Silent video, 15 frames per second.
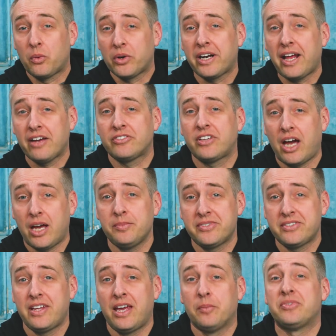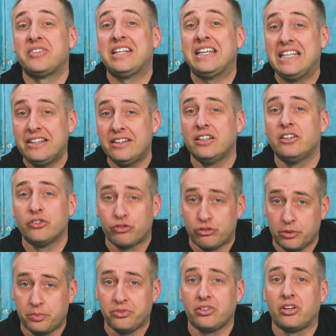Now we're going to have timestamps in the
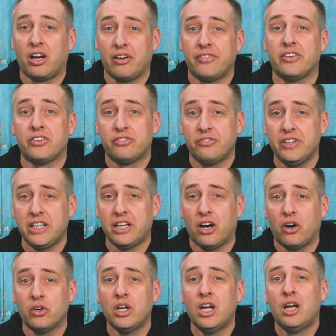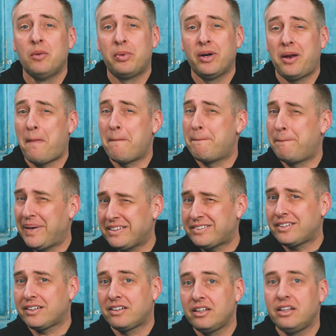description of this video, but
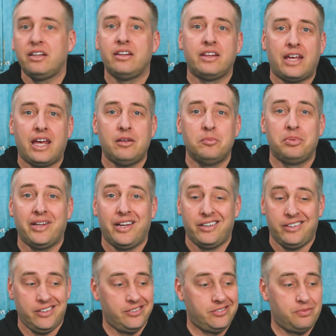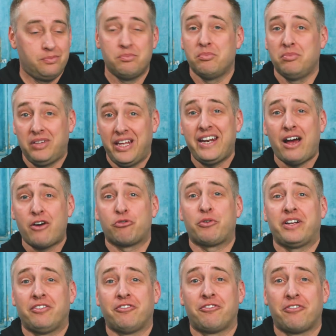basically the game plan is laid out
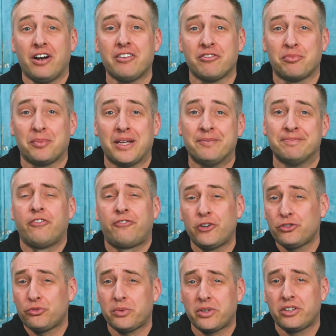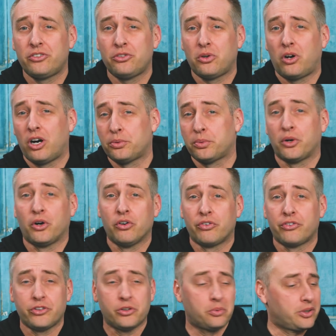right in front of me. First, we're going to do a hardware
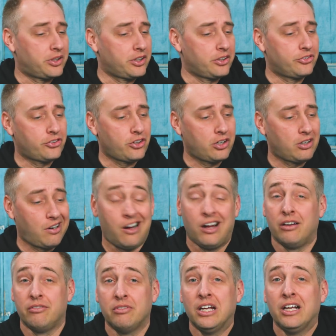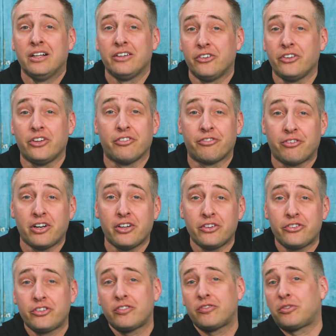overview. We're going to start on literally the front of
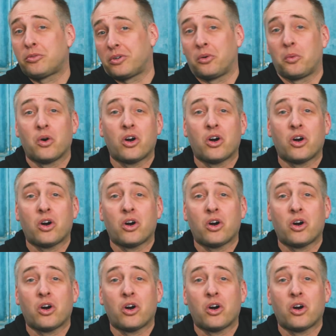the server. We're going to